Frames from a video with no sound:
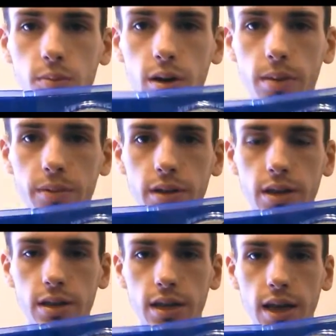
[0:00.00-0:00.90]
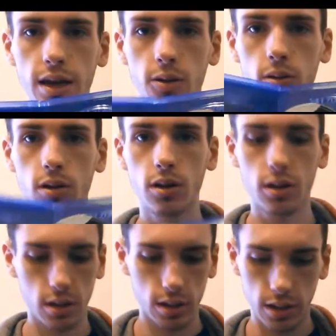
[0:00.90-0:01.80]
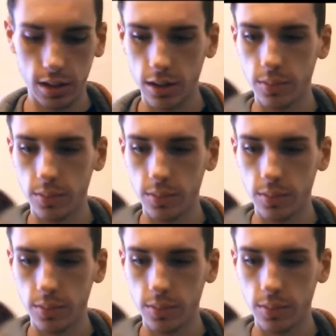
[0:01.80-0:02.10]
Pop the disc out and